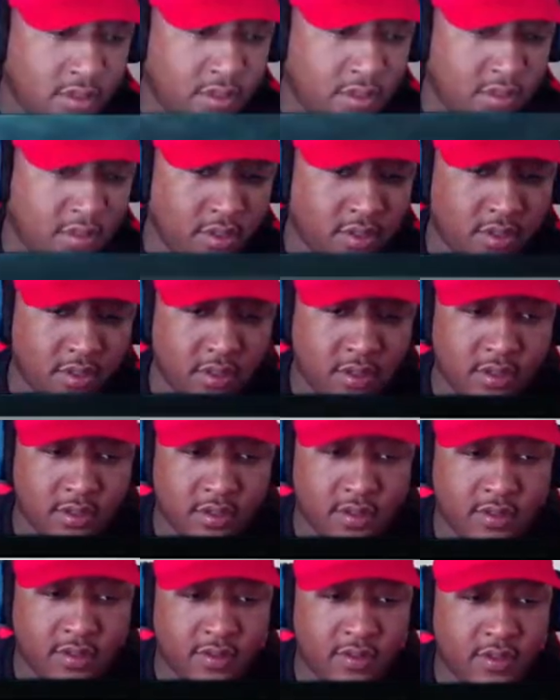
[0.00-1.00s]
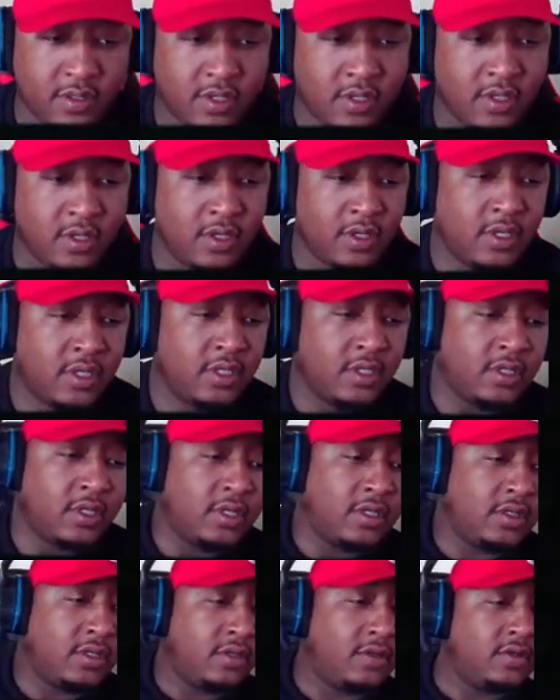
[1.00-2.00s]
Lord Sakai is the
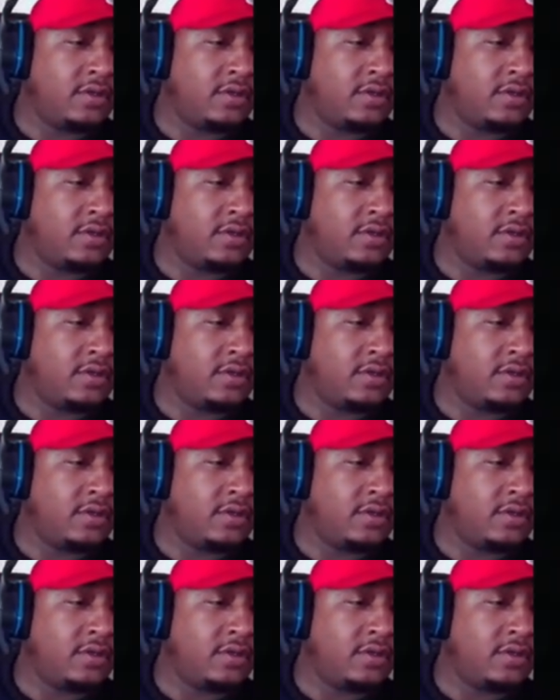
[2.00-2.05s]
last of his